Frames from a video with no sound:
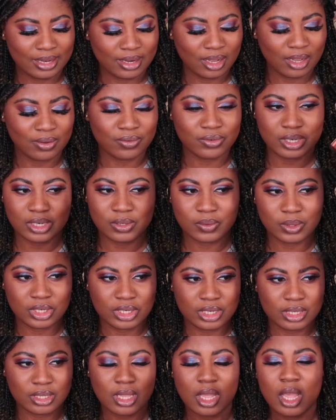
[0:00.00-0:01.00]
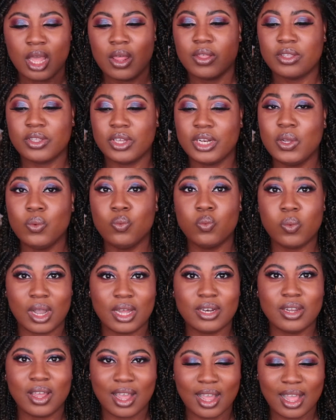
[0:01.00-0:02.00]
I've already swatched this. There's only
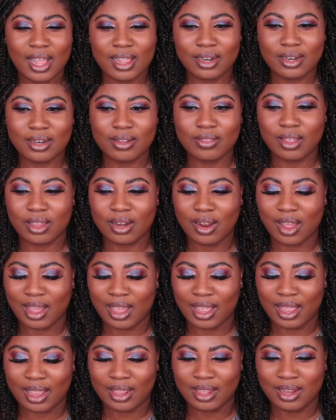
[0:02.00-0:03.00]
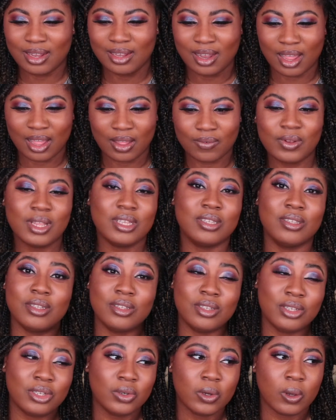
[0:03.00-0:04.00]
one highlighter that I love, and that's the
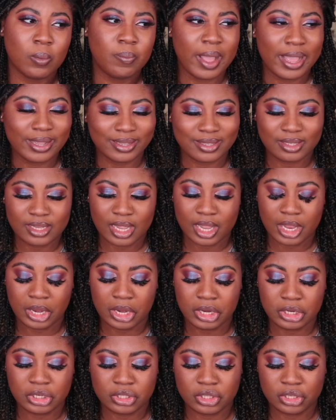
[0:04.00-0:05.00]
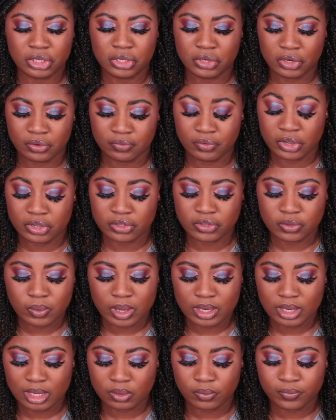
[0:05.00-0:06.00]
Dior Backstage, the universal
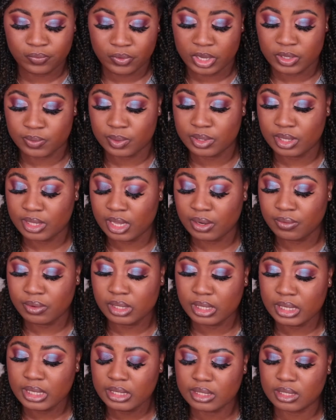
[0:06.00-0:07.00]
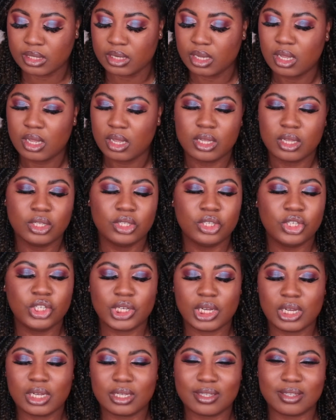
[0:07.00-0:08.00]
one, like the first one that they released.
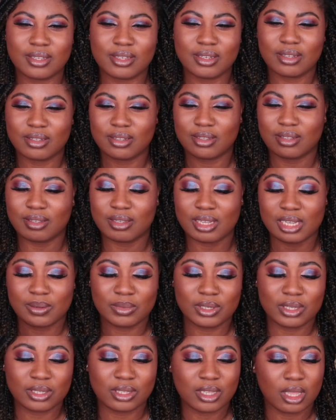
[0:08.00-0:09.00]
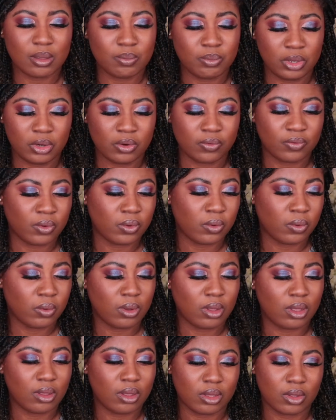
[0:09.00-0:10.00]
Just seamless,
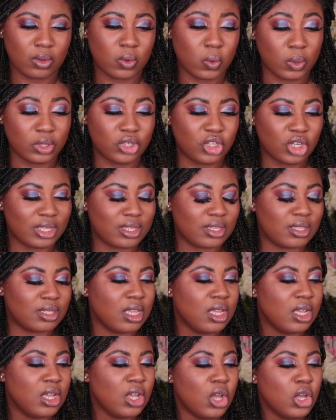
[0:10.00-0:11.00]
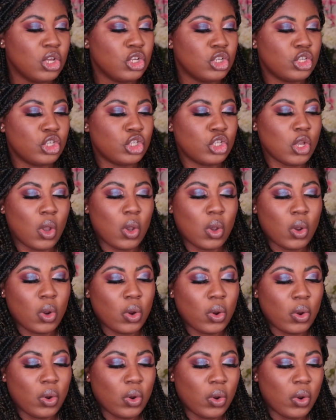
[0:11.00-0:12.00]
beautiful, gorgeous.
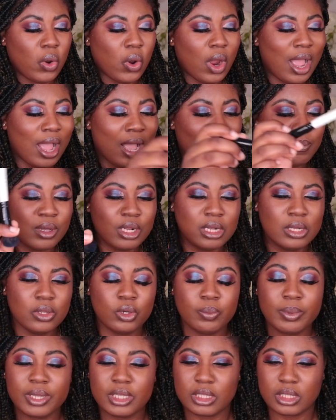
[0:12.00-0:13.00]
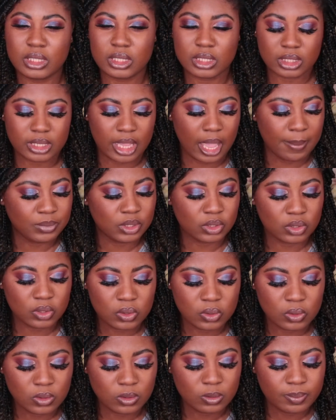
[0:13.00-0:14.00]
So I'm a little bit
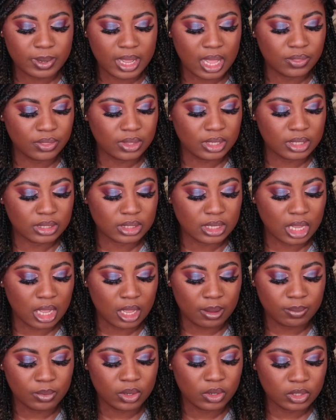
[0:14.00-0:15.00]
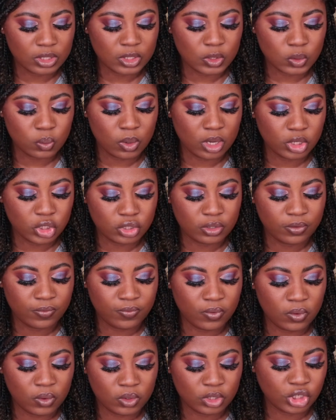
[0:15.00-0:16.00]
skeptical about this. I am gonna swatch the
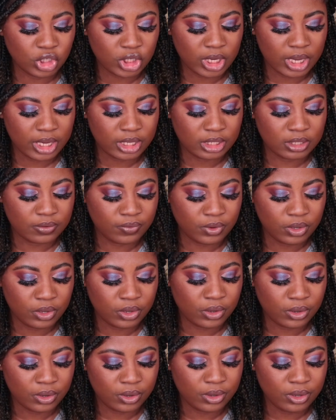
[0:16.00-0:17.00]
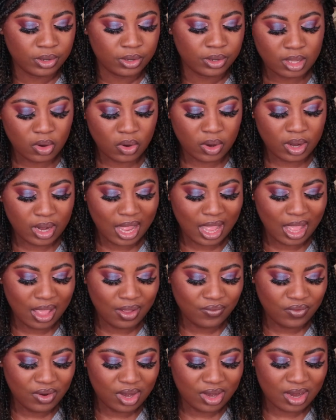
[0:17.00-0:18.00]
4 shades for you. They don't
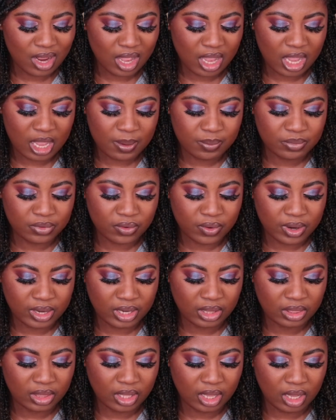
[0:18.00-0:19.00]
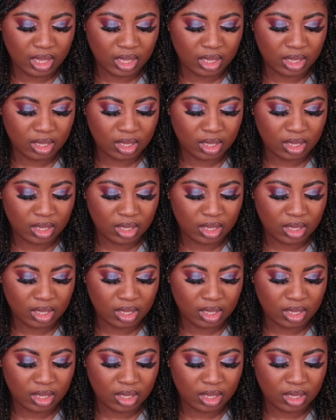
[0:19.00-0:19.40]
have names or anything.